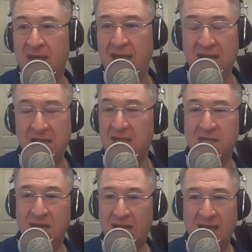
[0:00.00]
He
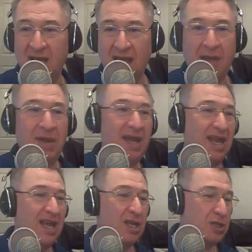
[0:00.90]
doesn't.
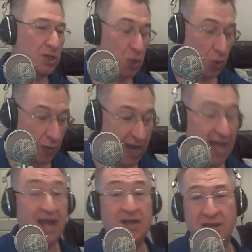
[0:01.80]
It is
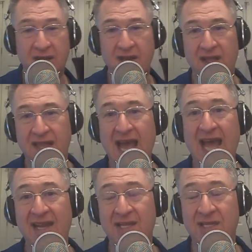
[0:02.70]
Durant.
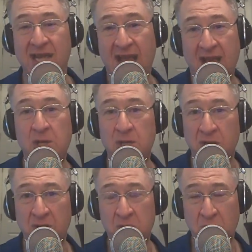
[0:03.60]
That is the
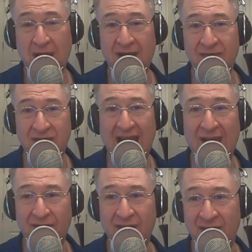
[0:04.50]
engine that drives
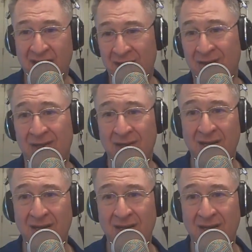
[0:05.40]
that vehicle.